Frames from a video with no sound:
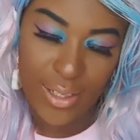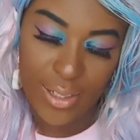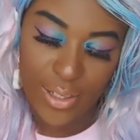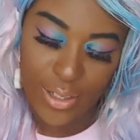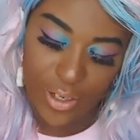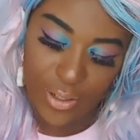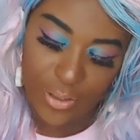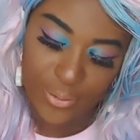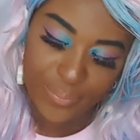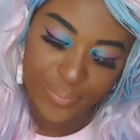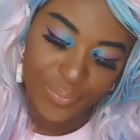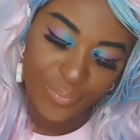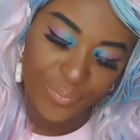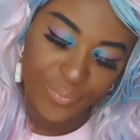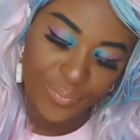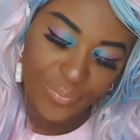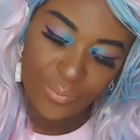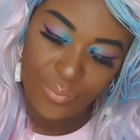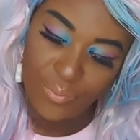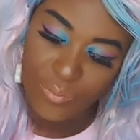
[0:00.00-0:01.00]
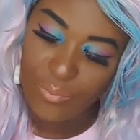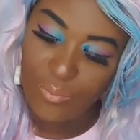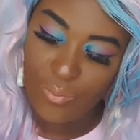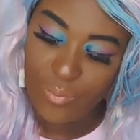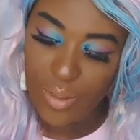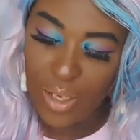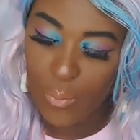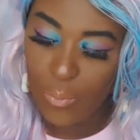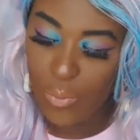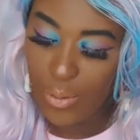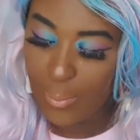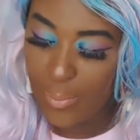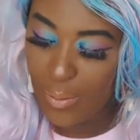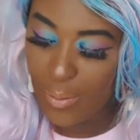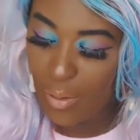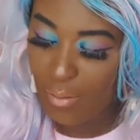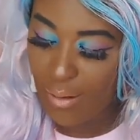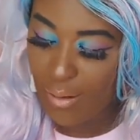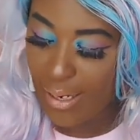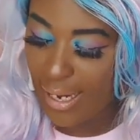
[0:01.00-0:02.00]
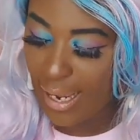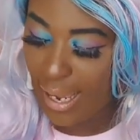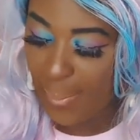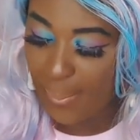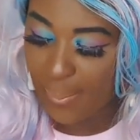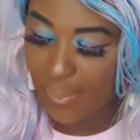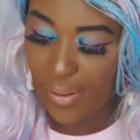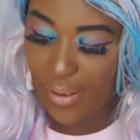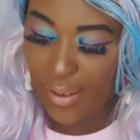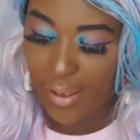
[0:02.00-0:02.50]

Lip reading: you know. I wouldn't be where I am.